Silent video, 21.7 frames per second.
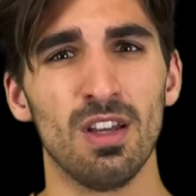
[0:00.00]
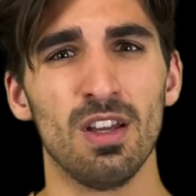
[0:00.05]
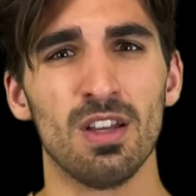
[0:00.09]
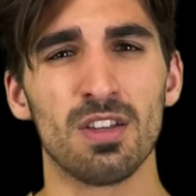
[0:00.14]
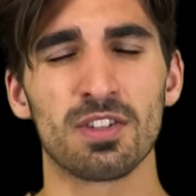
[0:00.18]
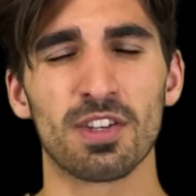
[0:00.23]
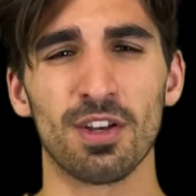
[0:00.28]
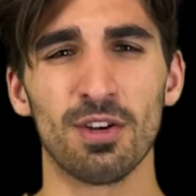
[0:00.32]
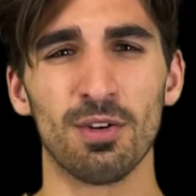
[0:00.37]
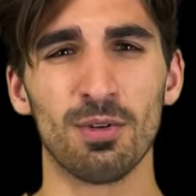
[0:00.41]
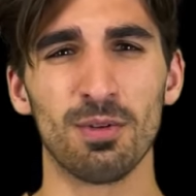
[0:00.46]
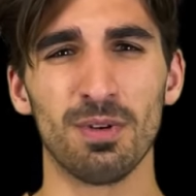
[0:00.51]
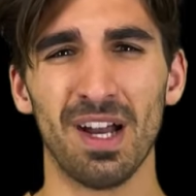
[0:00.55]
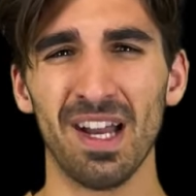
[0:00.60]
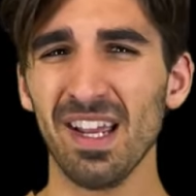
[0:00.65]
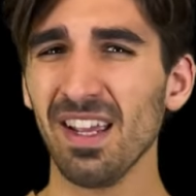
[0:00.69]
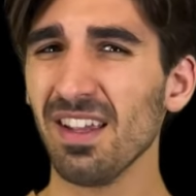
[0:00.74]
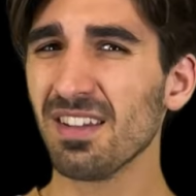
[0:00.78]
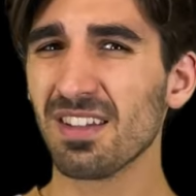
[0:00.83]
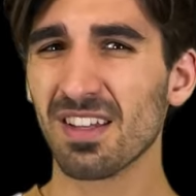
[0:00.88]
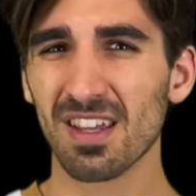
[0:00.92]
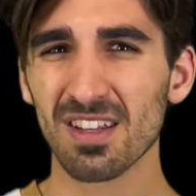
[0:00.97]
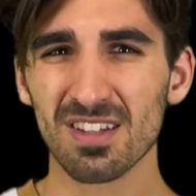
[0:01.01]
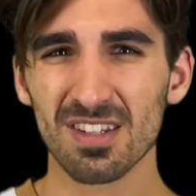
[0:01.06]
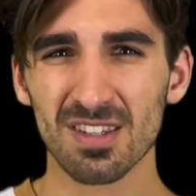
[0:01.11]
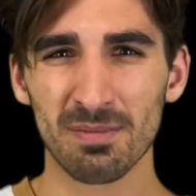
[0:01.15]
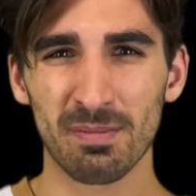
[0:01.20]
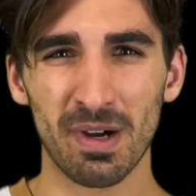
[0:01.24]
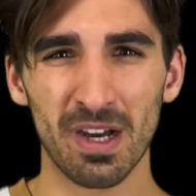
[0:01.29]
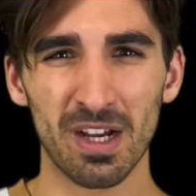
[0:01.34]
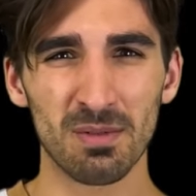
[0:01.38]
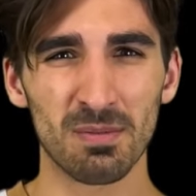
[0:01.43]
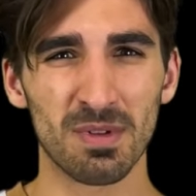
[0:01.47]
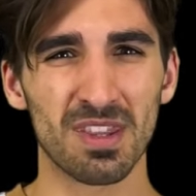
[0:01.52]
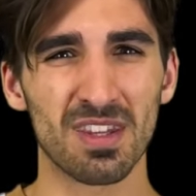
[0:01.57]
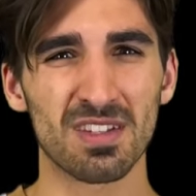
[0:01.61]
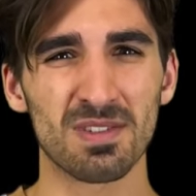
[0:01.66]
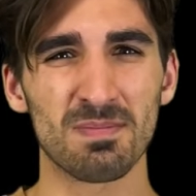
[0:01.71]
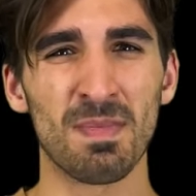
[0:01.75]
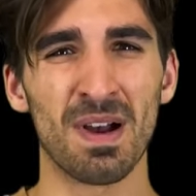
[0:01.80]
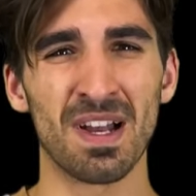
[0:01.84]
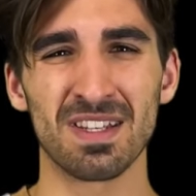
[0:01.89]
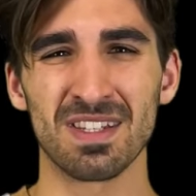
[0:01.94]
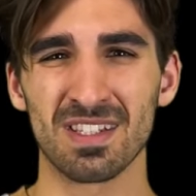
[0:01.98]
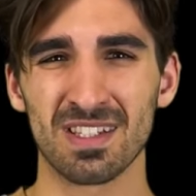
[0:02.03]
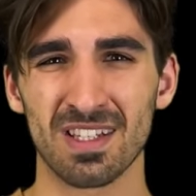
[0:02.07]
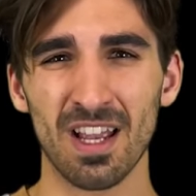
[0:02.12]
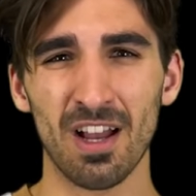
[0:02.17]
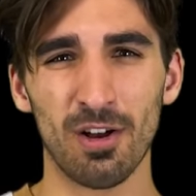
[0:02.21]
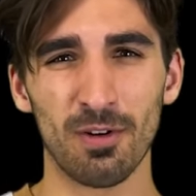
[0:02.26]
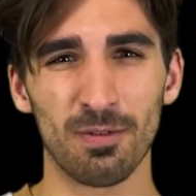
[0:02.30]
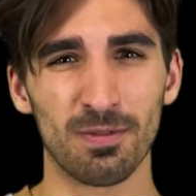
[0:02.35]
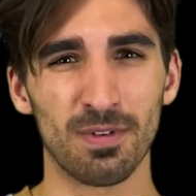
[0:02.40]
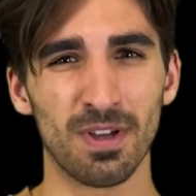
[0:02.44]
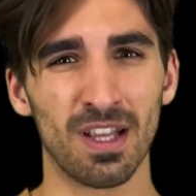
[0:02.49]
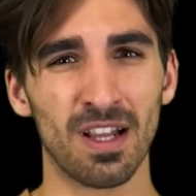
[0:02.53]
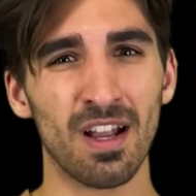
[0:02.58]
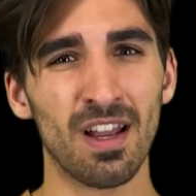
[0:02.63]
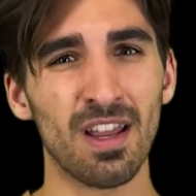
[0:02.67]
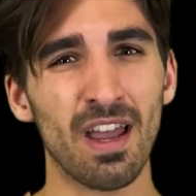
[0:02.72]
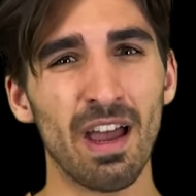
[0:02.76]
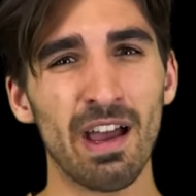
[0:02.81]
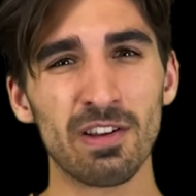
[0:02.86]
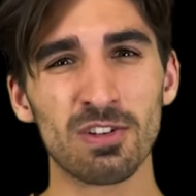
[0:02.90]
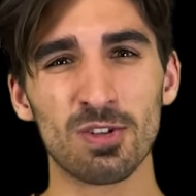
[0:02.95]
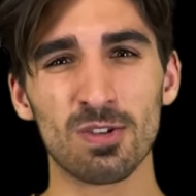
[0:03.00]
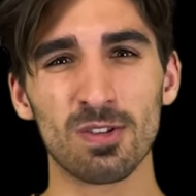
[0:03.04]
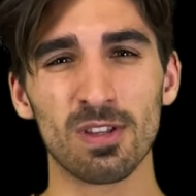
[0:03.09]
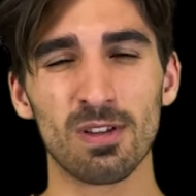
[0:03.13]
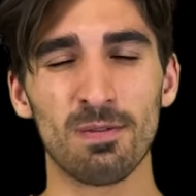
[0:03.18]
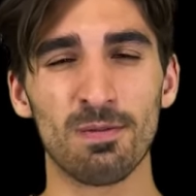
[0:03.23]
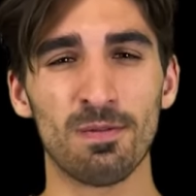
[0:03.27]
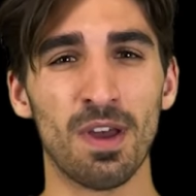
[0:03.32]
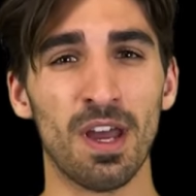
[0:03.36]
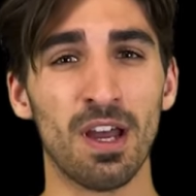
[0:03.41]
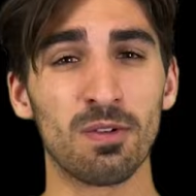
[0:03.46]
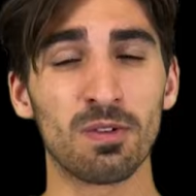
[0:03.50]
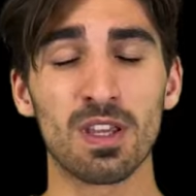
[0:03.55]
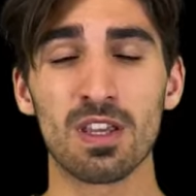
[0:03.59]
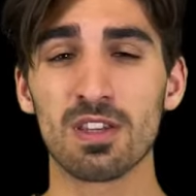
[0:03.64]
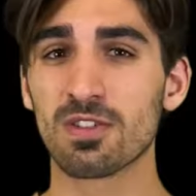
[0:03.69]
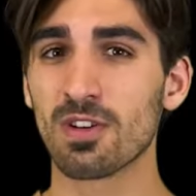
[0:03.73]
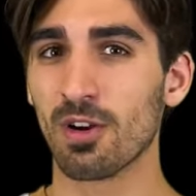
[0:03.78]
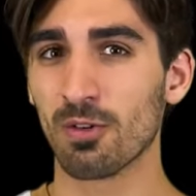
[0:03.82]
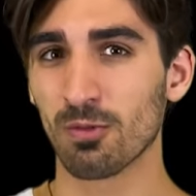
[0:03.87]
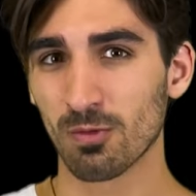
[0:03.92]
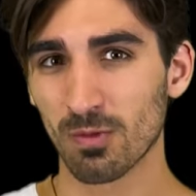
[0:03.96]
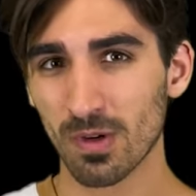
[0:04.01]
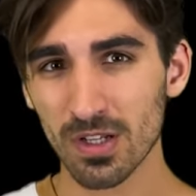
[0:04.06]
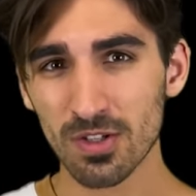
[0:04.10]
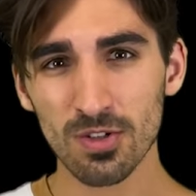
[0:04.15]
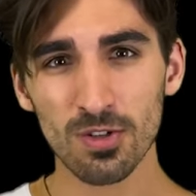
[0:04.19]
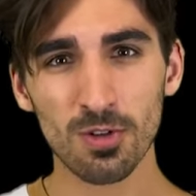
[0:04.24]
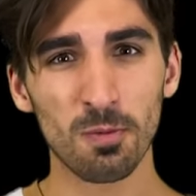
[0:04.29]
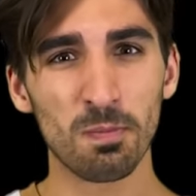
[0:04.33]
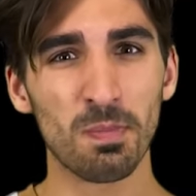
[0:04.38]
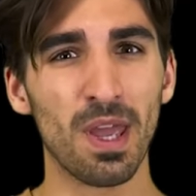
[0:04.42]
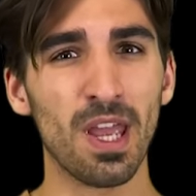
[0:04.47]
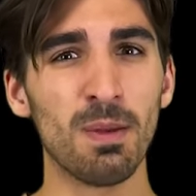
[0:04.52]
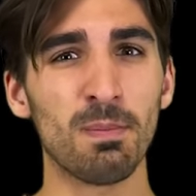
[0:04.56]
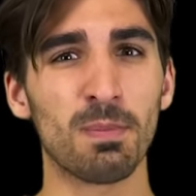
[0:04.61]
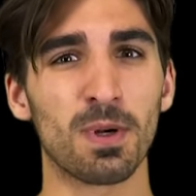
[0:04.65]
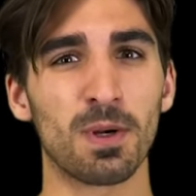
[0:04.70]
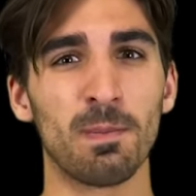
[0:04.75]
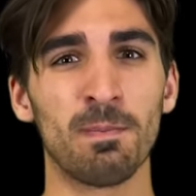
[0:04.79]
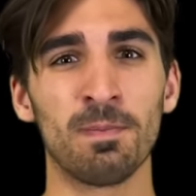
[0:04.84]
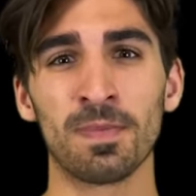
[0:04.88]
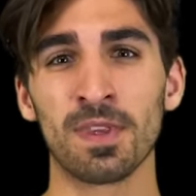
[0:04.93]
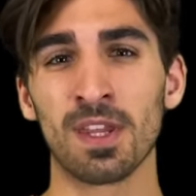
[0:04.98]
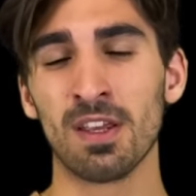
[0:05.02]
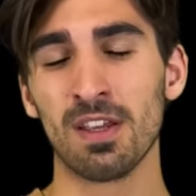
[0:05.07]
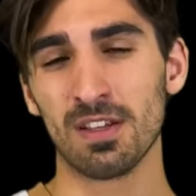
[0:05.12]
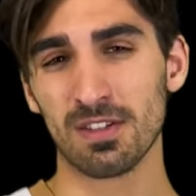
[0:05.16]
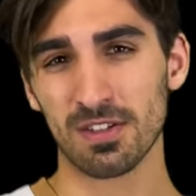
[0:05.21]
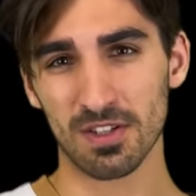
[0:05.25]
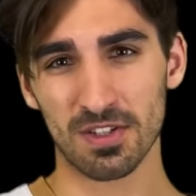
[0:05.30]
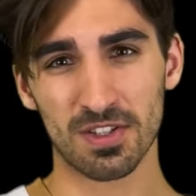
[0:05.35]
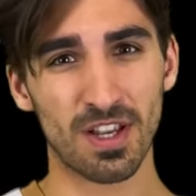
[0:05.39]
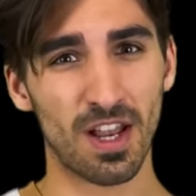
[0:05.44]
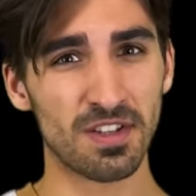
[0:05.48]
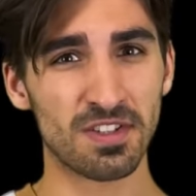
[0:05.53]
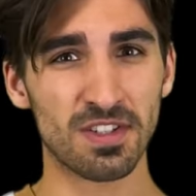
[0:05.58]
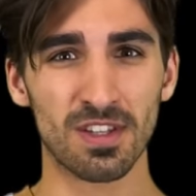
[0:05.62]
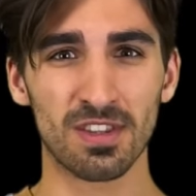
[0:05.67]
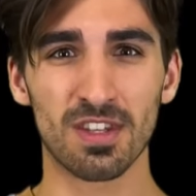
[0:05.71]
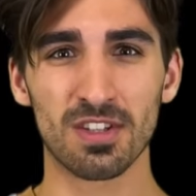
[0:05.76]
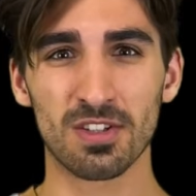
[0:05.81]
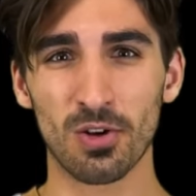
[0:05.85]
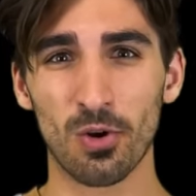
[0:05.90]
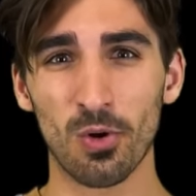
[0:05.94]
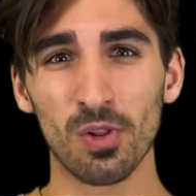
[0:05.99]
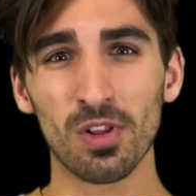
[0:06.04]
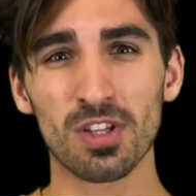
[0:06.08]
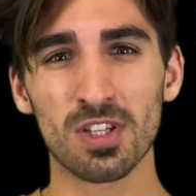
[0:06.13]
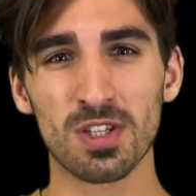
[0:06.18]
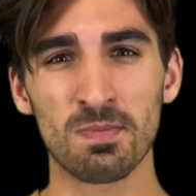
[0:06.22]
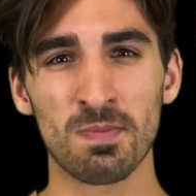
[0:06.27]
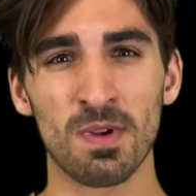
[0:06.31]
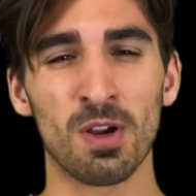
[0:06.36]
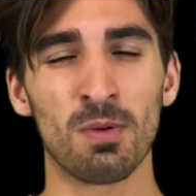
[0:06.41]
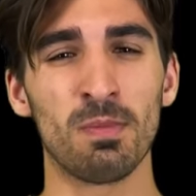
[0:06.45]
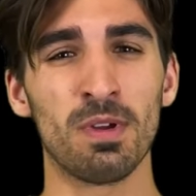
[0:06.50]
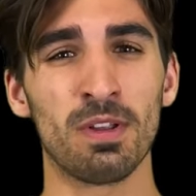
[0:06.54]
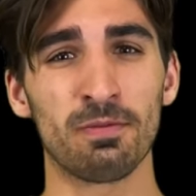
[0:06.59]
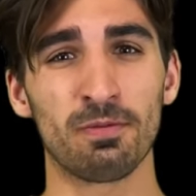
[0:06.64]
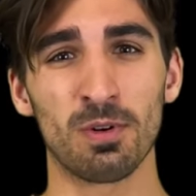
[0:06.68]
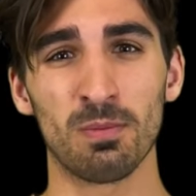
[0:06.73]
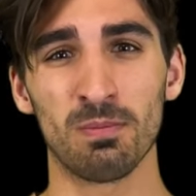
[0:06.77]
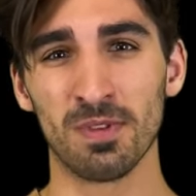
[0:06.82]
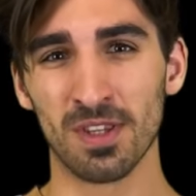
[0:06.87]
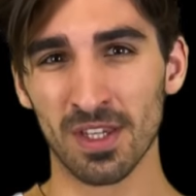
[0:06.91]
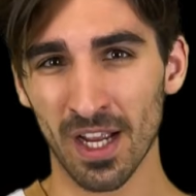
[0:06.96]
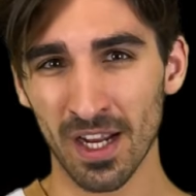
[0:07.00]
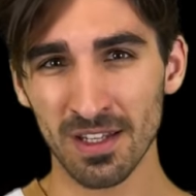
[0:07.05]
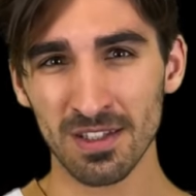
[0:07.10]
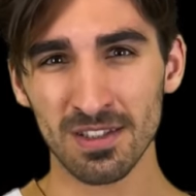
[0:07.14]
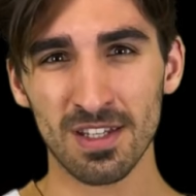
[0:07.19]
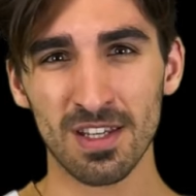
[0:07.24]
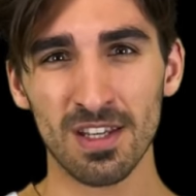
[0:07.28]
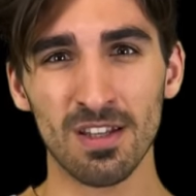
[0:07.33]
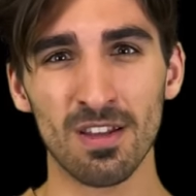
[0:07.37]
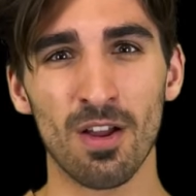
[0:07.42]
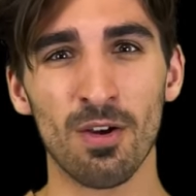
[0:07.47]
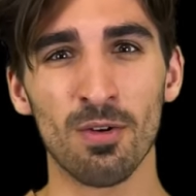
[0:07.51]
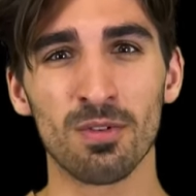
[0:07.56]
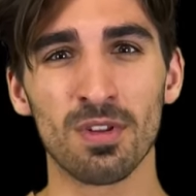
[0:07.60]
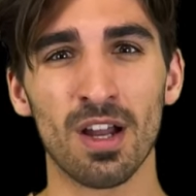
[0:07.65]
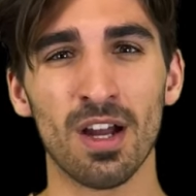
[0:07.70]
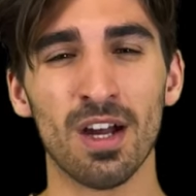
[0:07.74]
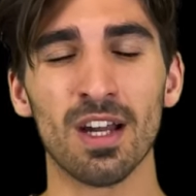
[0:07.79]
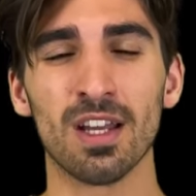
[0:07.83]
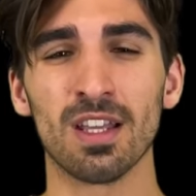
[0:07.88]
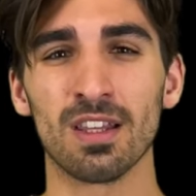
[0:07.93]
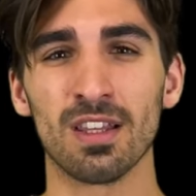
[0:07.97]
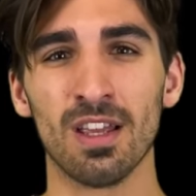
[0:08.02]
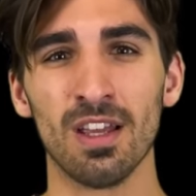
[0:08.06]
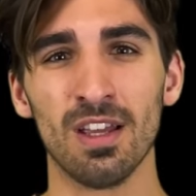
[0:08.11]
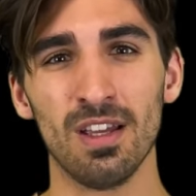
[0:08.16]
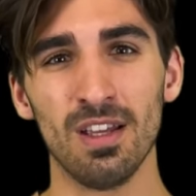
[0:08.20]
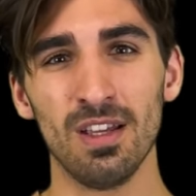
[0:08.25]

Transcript: So I had to get to the bottom of this myself, and I actually found his original paper discussing this whole experiment from 1909.